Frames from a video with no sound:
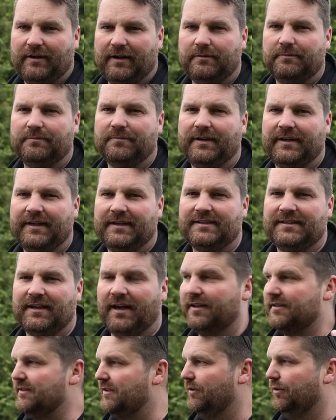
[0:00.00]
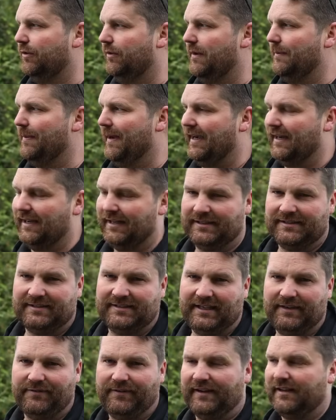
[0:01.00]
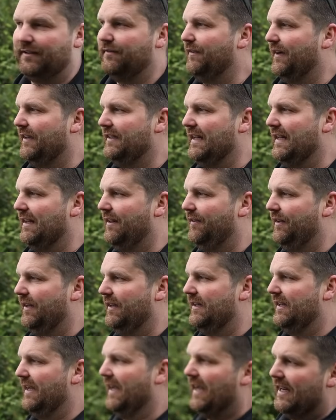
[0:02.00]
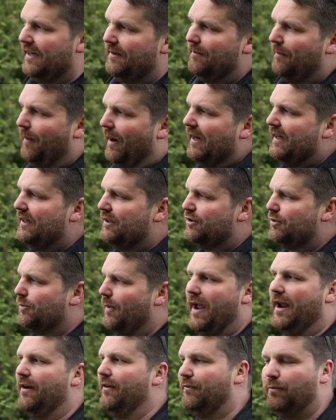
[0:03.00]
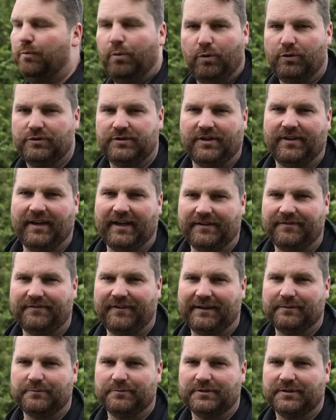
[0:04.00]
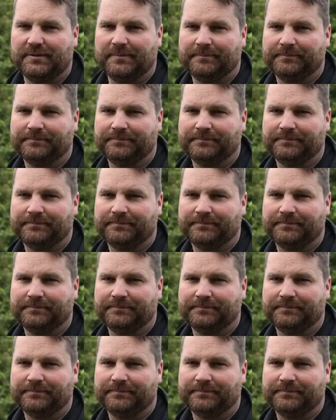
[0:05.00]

out and then dance it all the way back and see if I can find anything in my square of water that I found.